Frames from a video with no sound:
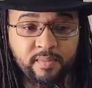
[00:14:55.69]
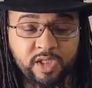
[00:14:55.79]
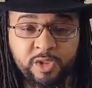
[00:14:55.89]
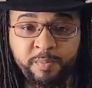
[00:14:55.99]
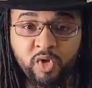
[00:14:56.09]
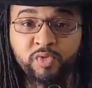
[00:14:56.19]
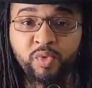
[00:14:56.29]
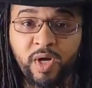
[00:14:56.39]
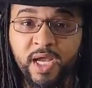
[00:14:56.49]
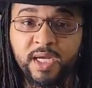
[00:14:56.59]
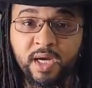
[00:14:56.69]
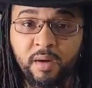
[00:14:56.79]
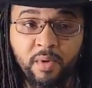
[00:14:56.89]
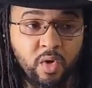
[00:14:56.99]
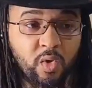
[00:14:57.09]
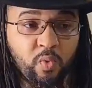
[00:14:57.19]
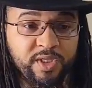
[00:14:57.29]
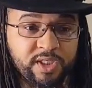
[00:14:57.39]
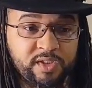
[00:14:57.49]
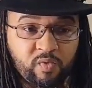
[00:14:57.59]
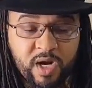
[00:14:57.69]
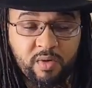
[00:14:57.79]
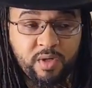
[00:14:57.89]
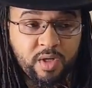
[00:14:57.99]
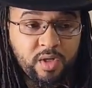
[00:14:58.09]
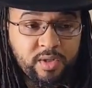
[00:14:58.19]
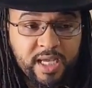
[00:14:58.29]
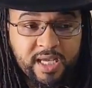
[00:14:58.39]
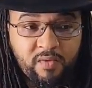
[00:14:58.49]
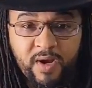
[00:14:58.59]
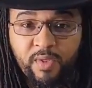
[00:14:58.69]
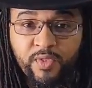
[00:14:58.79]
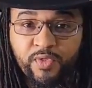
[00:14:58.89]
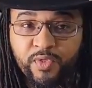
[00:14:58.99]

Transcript: disposable income, which is around, they get around